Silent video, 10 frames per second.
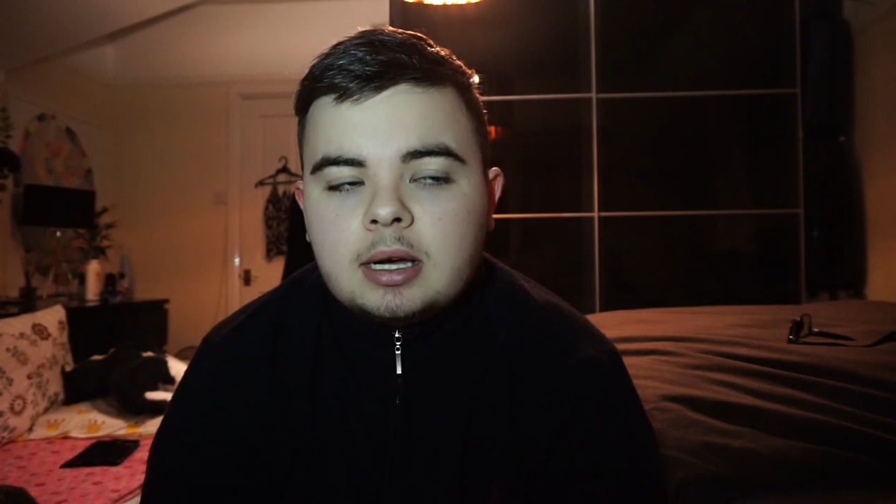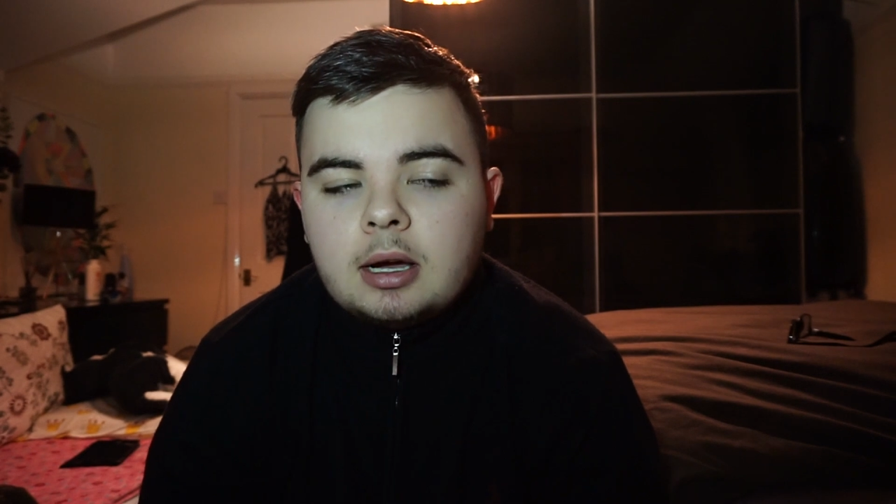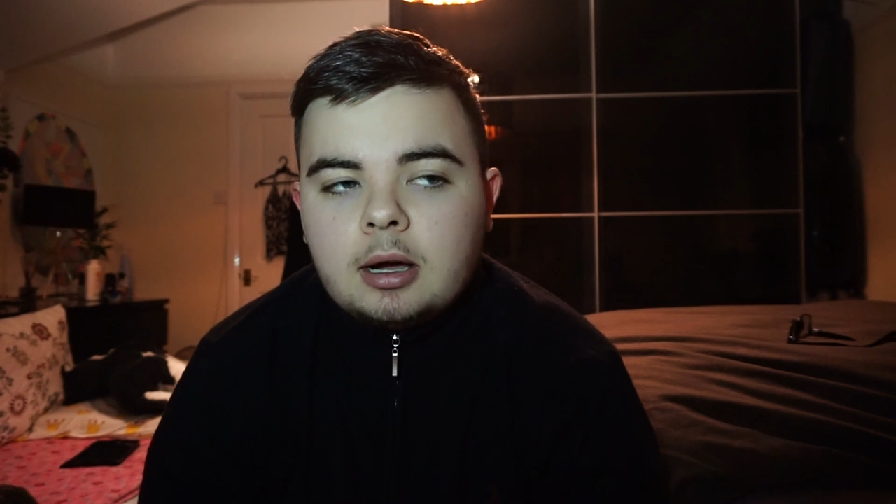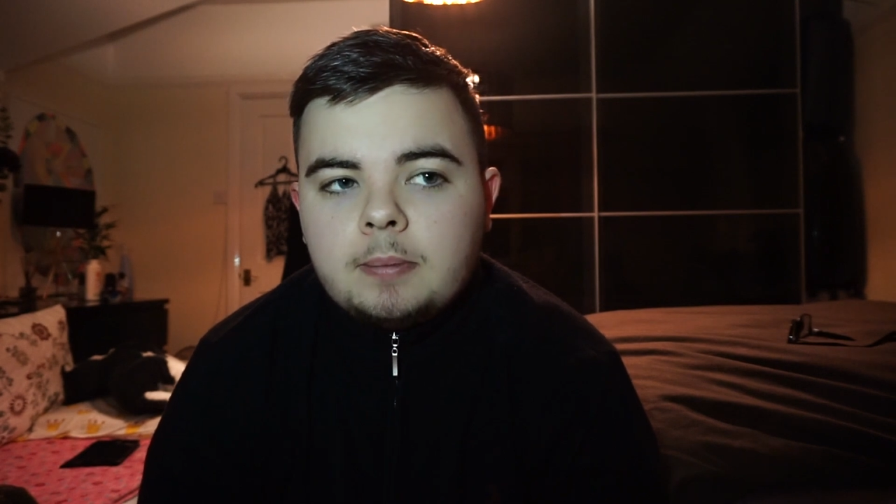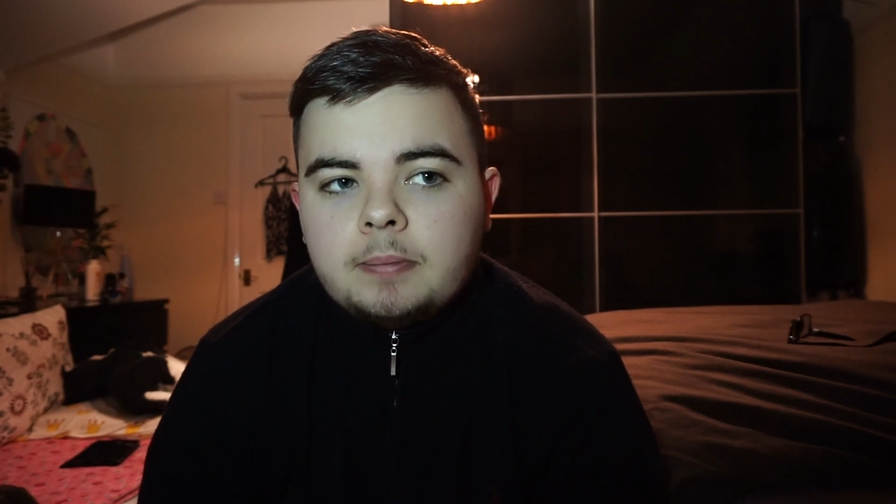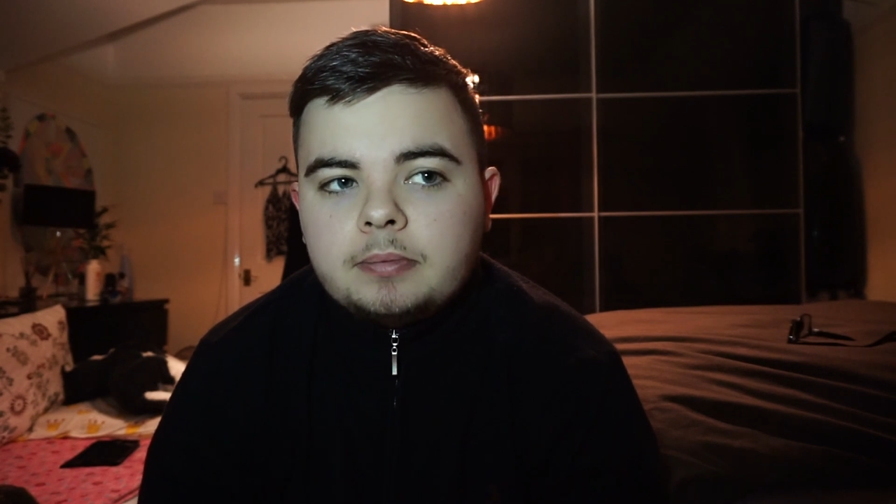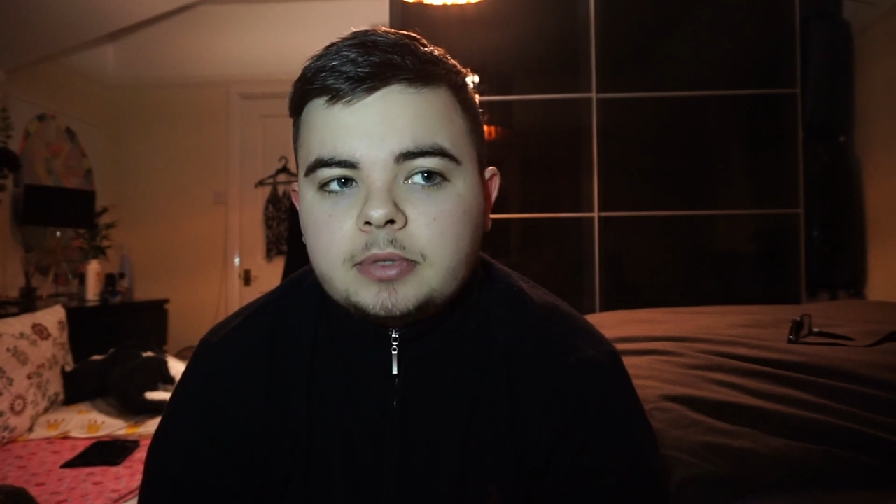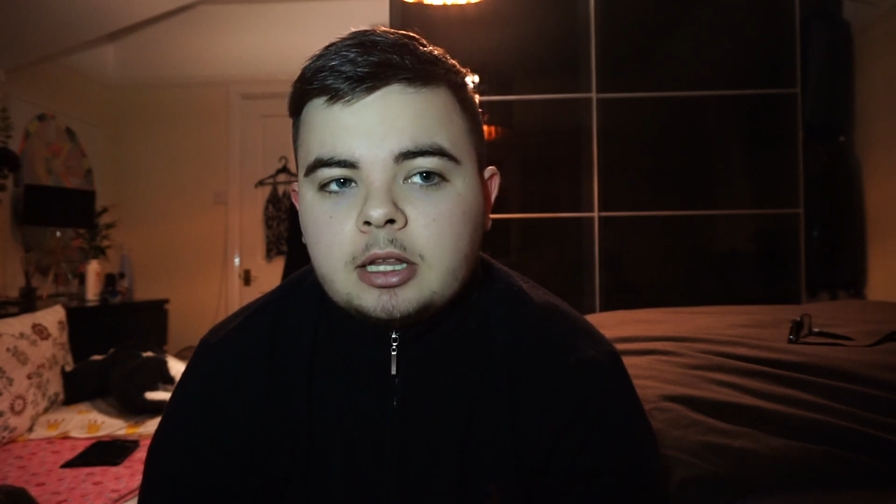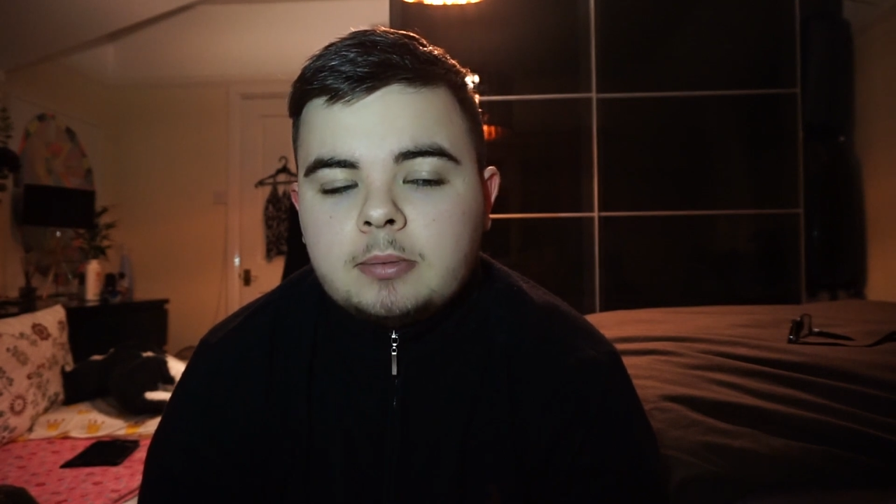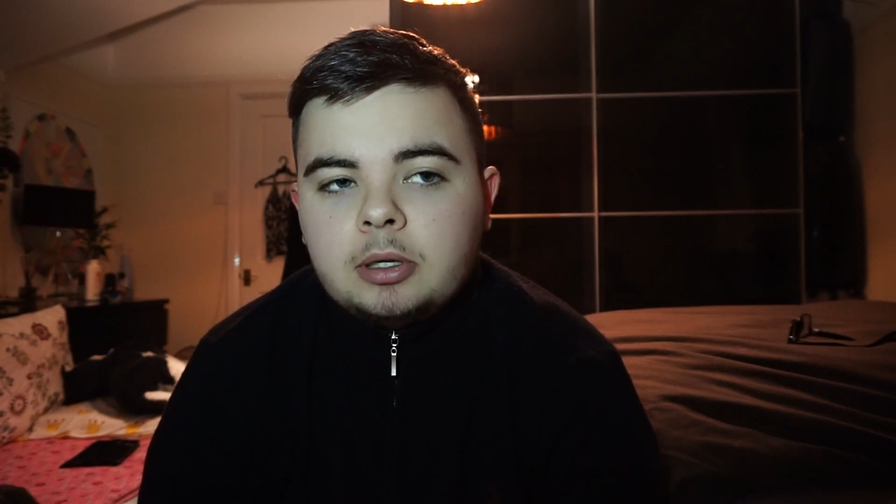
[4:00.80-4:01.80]
down
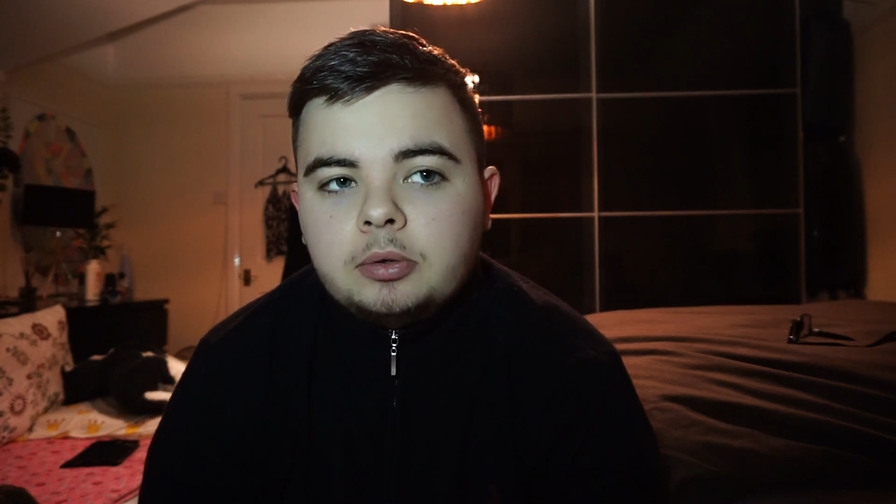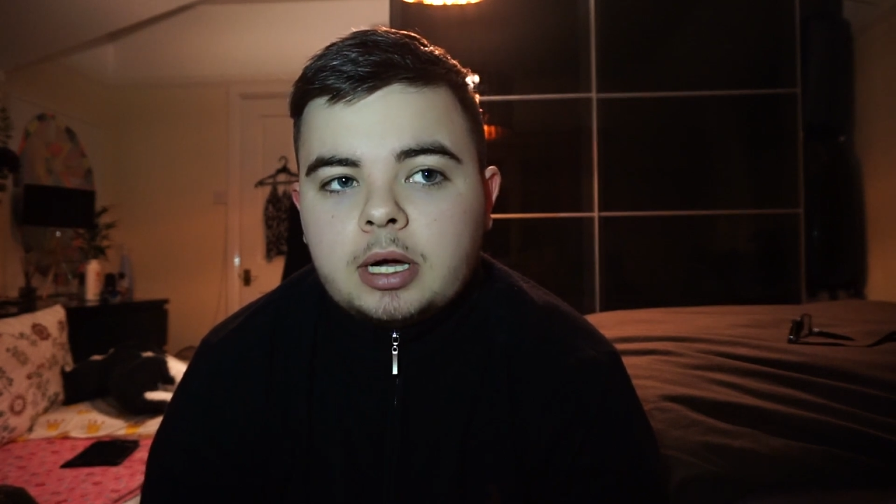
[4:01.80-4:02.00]
the middle.